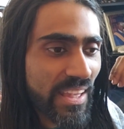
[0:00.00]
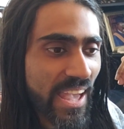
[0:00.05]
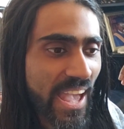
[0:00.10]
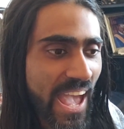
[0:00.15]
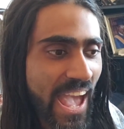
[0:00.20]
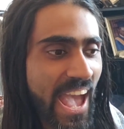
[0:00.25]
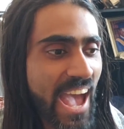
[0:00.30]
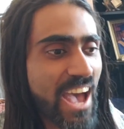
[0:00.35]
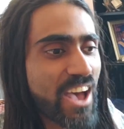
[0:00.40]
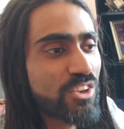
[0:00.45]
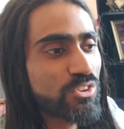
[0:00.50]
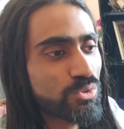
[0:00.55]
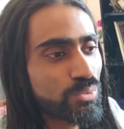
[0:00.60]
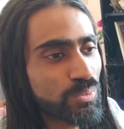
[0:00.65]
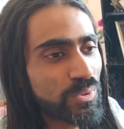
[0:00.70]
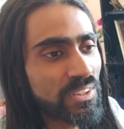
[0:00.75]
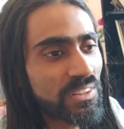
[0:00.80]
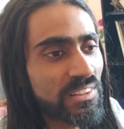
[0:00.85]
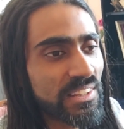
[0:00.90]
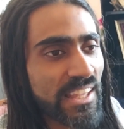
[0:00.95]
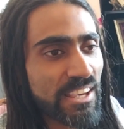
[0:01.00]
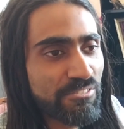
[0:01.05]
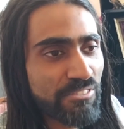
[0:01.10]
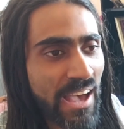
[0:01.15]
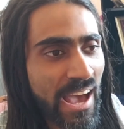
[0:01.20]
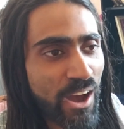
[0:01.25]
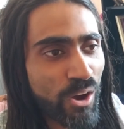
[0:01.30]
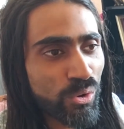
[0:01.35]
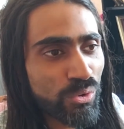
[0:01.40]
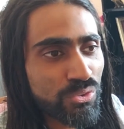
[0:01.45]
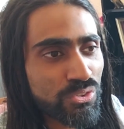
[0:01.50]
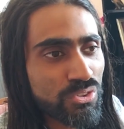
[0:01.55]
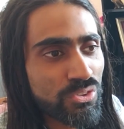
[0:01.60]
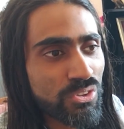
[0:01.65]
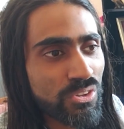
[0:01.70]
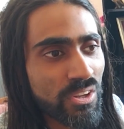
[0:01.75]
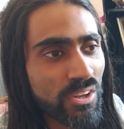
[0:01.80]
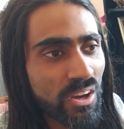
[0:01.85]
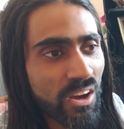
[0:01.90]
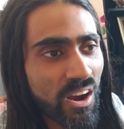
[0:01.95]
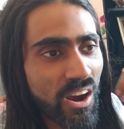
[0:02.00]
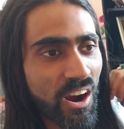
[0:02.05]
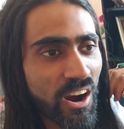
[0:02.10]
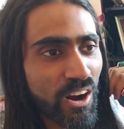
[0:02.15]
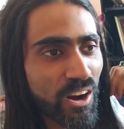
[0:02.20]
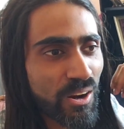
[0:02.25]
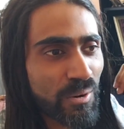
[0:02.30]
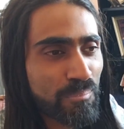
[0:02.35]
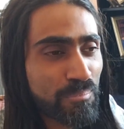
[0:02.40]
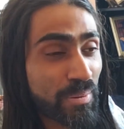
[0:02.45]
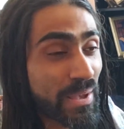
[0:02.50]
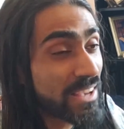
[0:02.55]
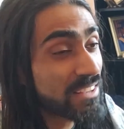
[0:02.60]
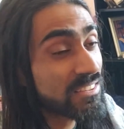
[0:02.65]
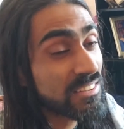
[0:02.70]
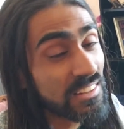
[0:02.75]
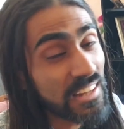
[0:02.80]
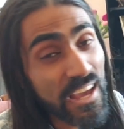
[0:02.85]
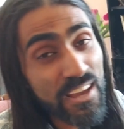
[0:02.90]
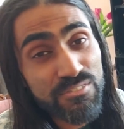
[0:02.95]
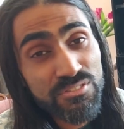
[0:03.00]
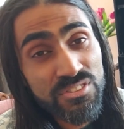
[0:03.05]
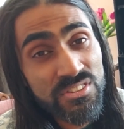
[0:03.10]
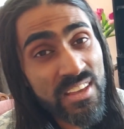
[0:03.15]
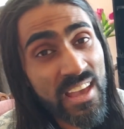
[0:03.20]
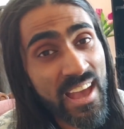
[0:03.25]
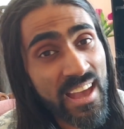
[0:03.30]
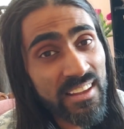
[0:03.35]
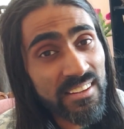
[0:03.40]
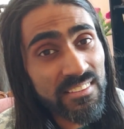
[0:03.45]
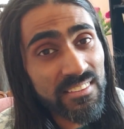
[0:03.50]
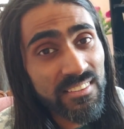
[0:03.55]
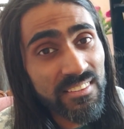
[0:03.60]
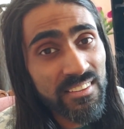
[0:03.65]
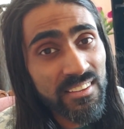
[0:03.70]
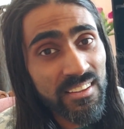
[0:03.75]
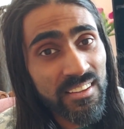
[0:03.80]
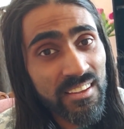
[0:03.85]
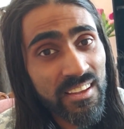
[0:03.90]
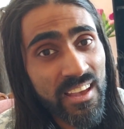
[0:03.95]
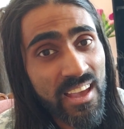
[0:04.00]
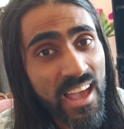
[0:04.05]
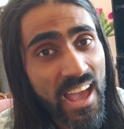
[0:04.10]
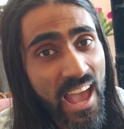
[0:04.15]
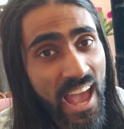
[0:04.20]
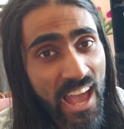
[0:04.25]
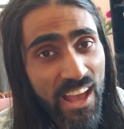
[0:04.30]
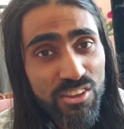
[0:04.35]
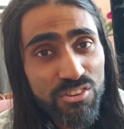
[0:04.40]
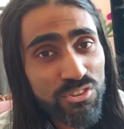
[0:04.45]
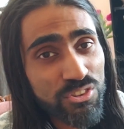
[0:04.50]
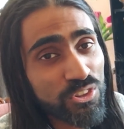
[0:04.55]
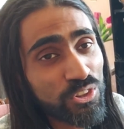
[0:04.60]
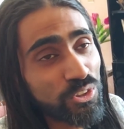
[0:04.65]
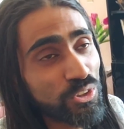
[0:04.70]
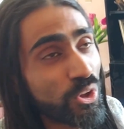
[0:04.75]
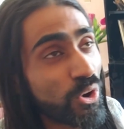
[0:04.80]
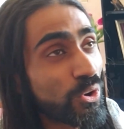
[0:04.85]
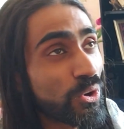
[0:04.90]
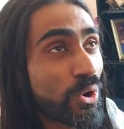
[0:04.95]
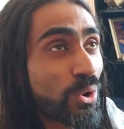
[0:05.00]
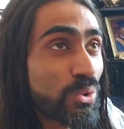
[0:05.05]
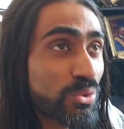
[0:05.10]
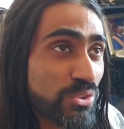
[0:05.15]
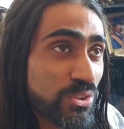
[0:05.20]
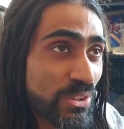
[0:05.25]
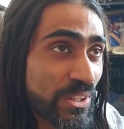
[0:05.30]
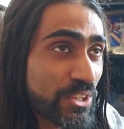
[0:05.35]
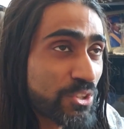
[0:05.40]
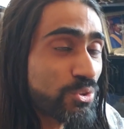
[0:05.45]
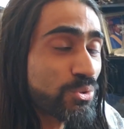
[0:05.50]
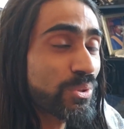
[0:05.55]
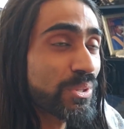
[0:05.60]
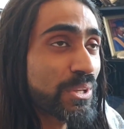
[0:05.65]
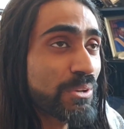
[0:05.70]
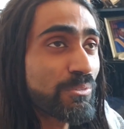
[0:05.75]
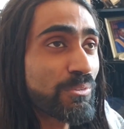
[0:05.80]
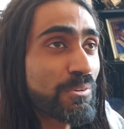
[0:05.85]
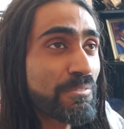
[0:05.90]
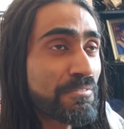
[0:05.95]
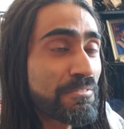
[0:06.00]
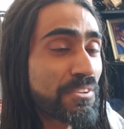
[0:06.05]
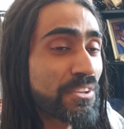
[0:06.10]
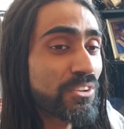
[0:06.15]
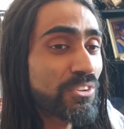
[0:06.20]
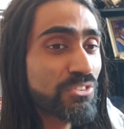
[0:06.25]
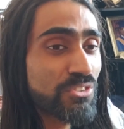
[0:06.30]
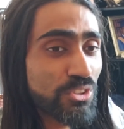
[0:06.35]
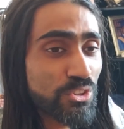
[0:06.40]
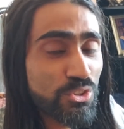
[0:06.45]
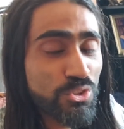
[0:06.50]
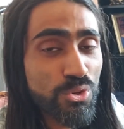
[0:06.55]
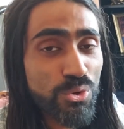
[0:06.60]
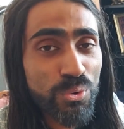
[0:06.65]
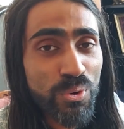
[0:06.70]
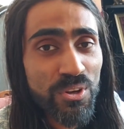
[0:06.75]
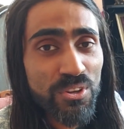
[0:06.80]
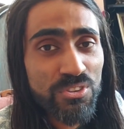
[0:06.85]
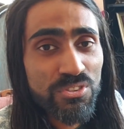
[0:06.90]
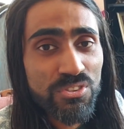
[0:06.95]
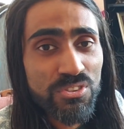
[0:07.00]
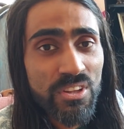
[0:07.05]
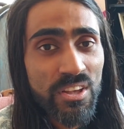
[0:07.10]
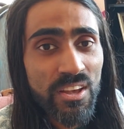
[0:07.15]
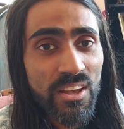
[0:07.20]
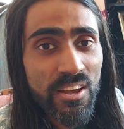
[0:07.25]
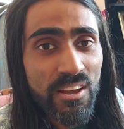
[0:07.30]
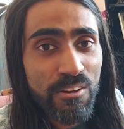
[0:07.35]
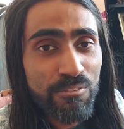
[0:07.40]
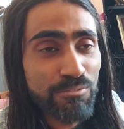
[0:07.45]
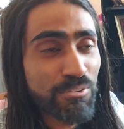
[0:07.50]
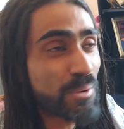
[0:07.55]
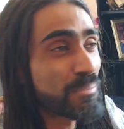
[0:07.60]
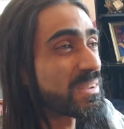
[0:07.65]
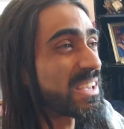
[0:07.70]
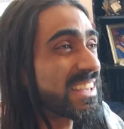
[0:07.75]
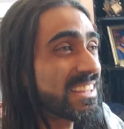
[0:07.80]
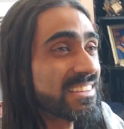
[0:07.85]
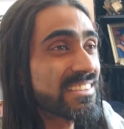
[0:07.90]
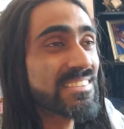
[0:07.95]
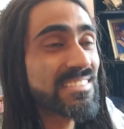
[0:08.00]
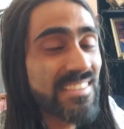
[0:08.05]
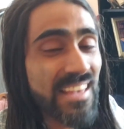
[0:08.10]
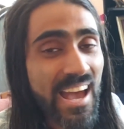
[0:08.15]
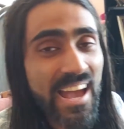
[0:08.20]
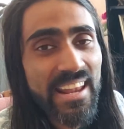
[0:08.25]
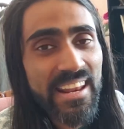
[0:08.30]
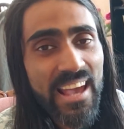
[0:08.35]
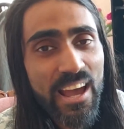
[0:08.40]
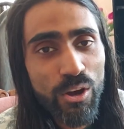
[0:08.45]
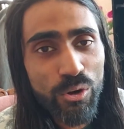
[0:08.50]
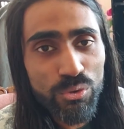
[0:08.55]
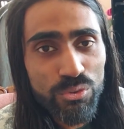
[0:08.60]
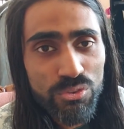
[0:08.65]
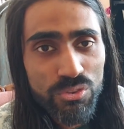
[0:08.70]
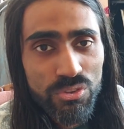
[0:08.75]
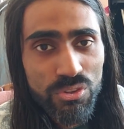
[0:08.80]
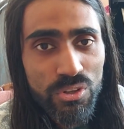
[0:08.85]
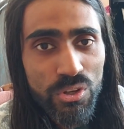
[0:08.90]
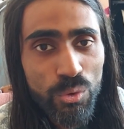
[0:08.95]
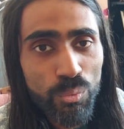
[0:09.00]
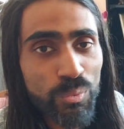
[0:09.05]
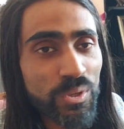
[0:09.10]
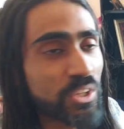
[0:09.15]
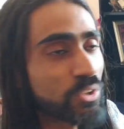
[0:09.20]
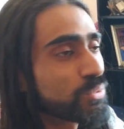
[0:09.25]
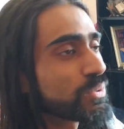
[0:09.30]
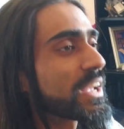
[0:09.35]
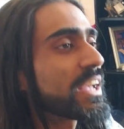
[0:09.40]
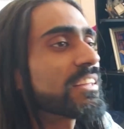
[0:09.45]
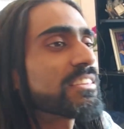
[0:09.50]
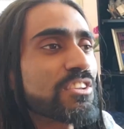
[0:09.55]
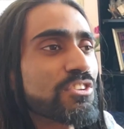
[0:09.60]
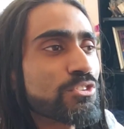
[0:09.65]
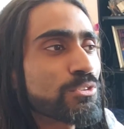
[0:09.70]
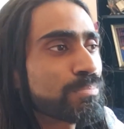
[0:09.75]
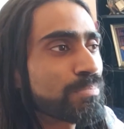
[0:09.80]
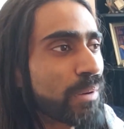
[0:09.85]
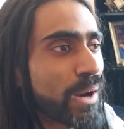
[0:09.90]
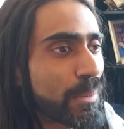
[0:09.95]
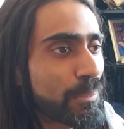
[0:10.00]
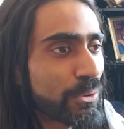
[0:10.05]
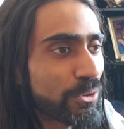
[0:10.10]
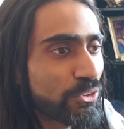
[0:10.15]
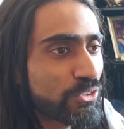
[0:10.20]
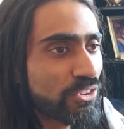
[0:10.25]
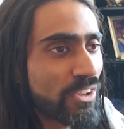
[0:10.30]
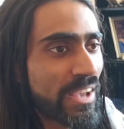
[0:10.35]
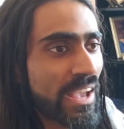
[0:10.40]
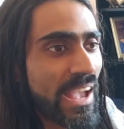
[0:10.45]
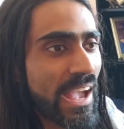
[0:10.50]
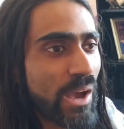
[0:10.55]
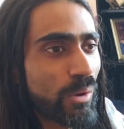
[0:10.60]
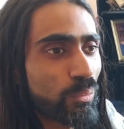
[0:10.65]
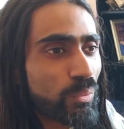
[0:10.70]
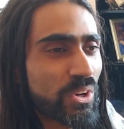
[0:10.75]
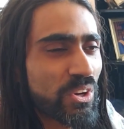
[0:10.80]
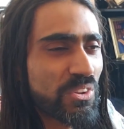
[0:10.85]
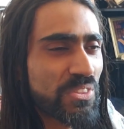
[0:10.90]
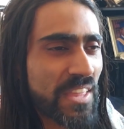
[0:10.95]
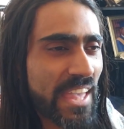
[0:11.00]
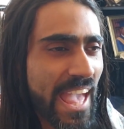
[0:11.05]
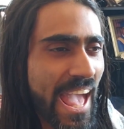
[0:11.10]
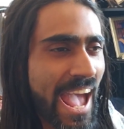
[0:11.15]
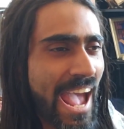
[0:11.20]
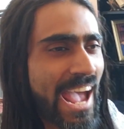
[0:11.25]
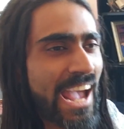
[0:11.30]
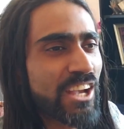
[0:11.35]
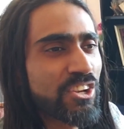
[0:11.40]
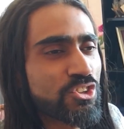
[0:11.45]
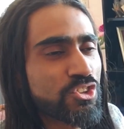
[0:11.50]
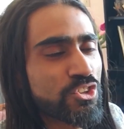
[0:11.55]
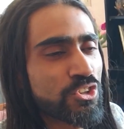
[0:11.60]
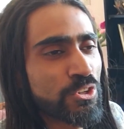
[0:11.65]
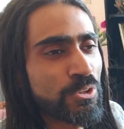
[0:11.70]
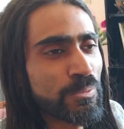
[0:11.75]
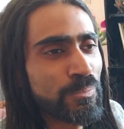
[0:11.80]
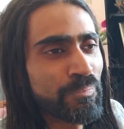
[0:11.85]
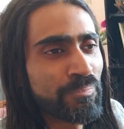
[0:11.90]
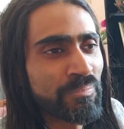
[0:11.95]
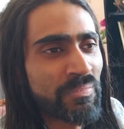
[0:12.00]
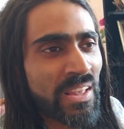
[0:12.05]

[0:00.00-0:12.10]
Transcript: as we live out our best lives yet, as the Logos literally reveals it to us from inside out. We create these bubbles and we are the action.